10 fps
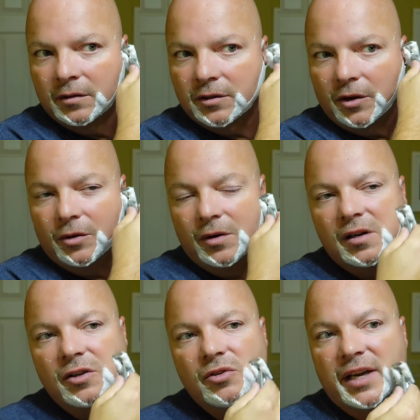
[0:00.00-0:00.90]
So
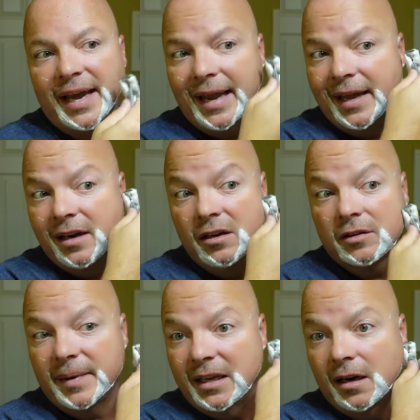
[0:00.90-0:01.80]
you can
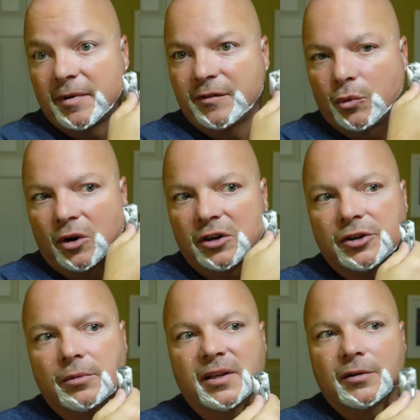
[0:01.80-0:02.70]
speed up if you want
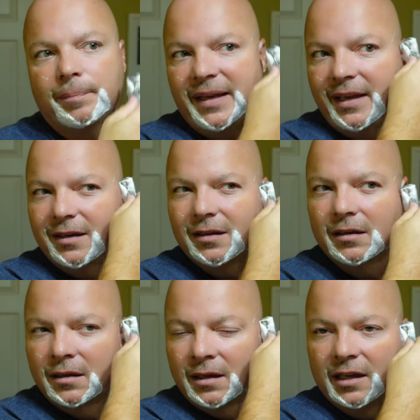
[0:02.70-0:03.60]
to, but speed
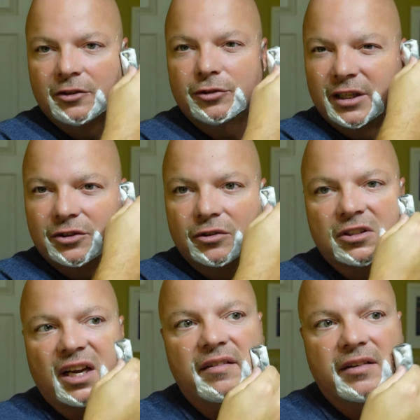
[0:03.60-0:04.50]
in traditional
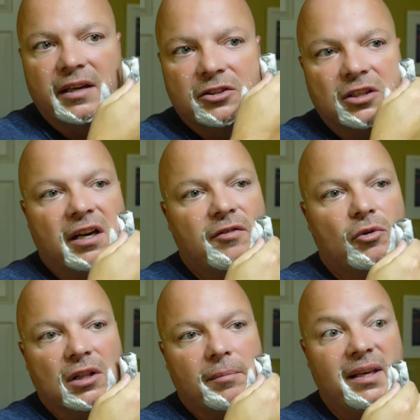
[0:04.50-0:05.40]
shaving should never
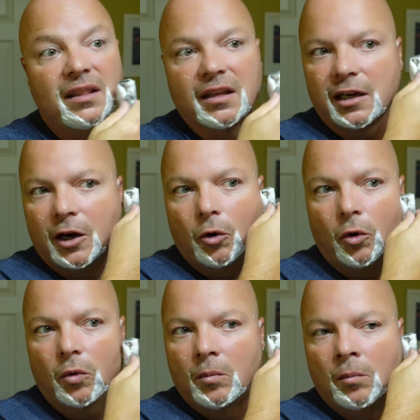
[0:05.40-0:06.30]
really be the
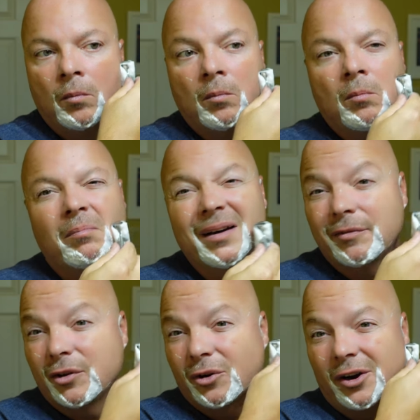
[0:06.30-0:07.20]
goal. But
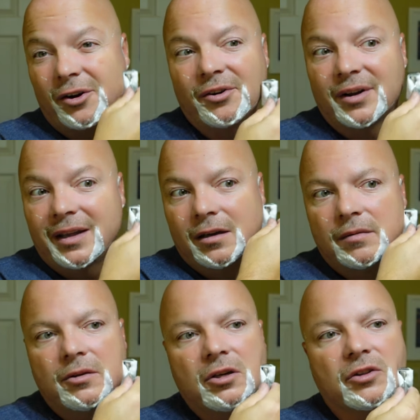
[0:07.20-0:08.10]
if you're in a hurry,
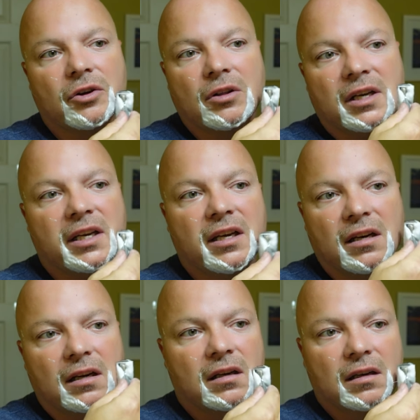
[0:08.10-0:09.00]
you can certainly get
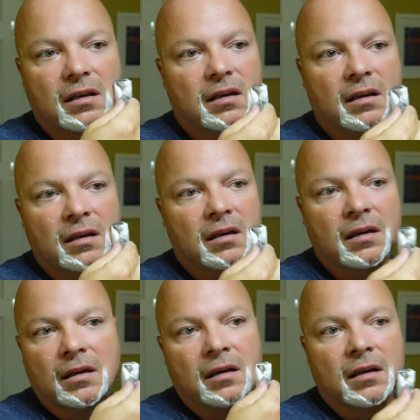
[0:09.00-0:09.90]
a,
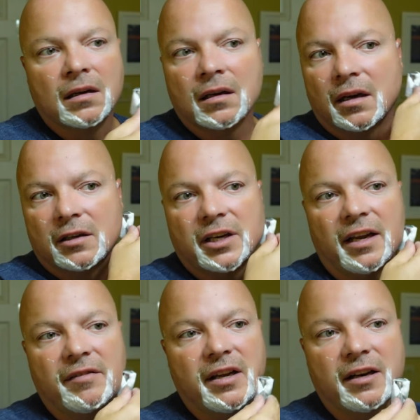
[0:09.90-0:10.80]
a
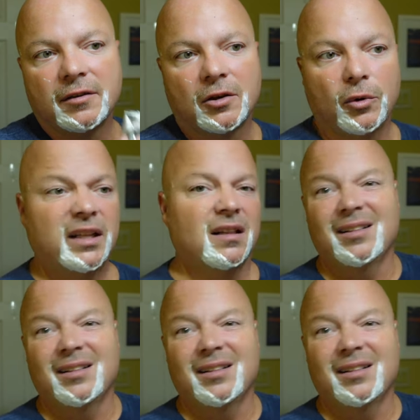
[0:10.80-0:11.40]
shave in quickly.